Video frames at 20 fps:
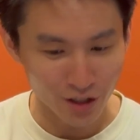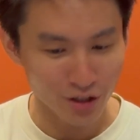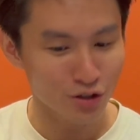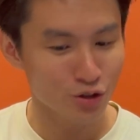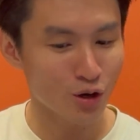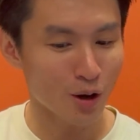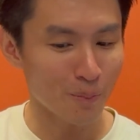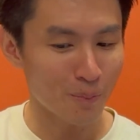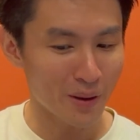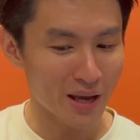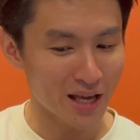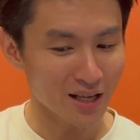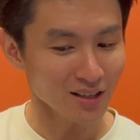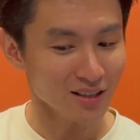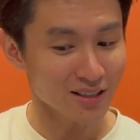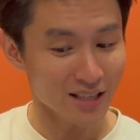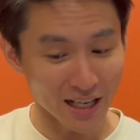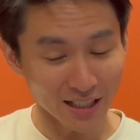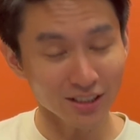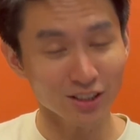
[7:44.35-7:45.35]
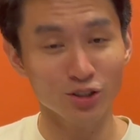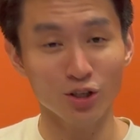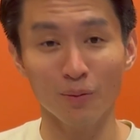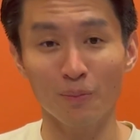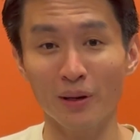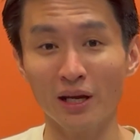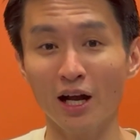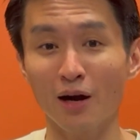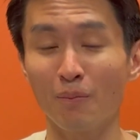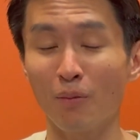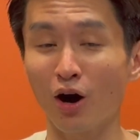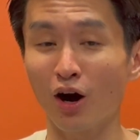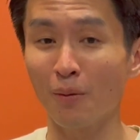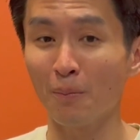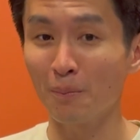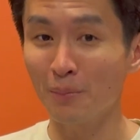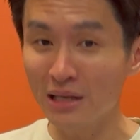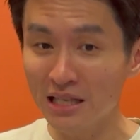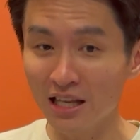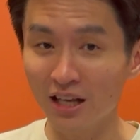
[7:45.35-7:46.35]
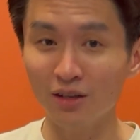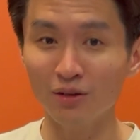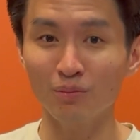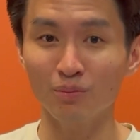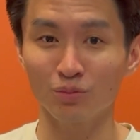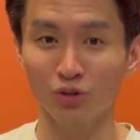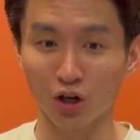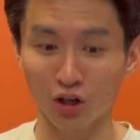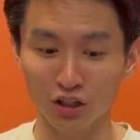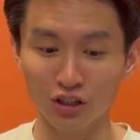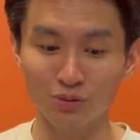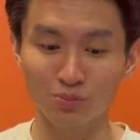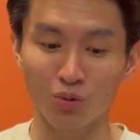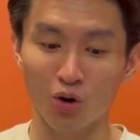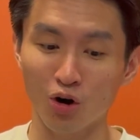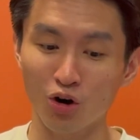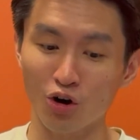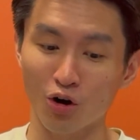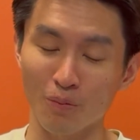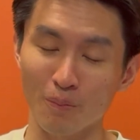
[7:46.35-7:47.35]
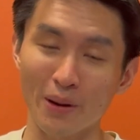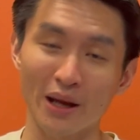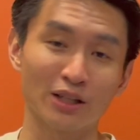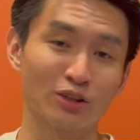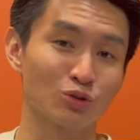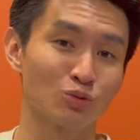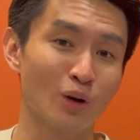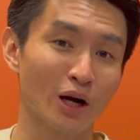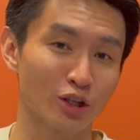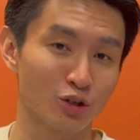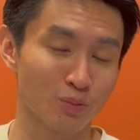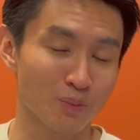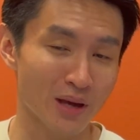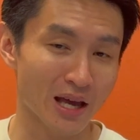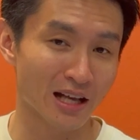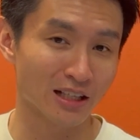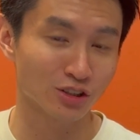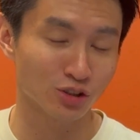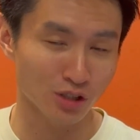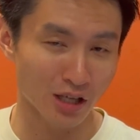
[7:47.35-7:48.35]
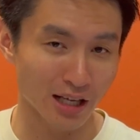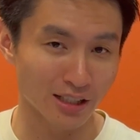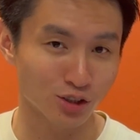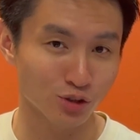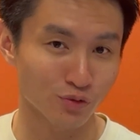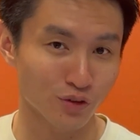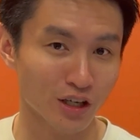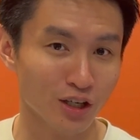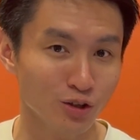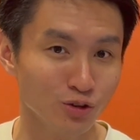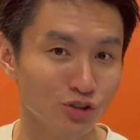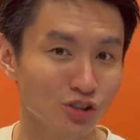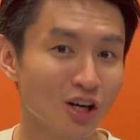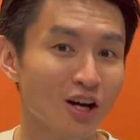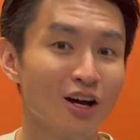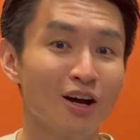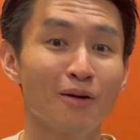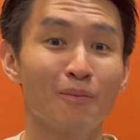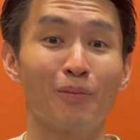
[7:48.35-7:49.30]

you're paying about $1 million more compared to what you pay at Sophia Hills,